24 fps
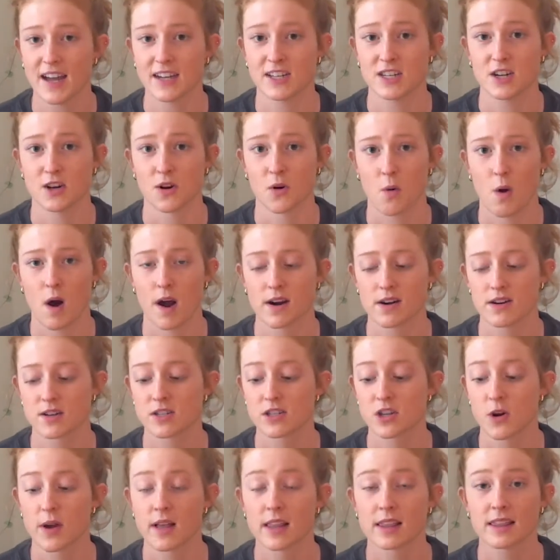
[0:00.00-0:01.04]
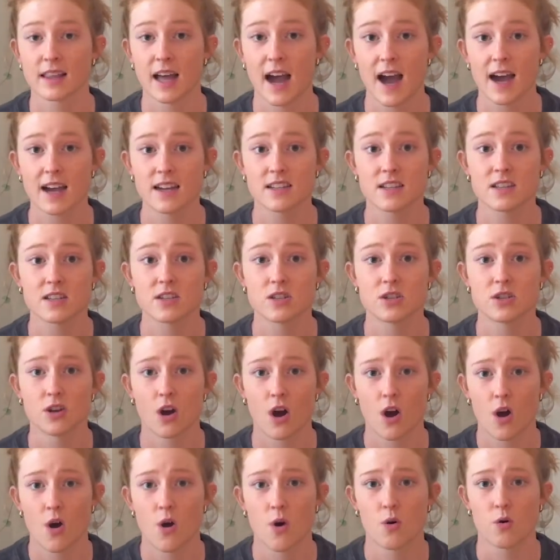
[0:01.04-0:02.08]
to your water. So it lasts
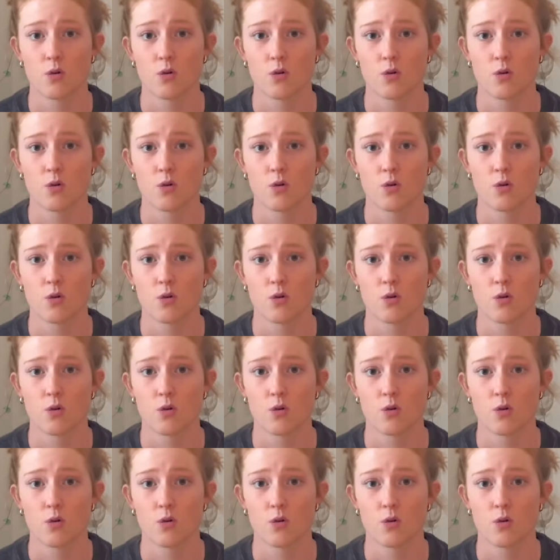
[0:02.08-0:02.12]
so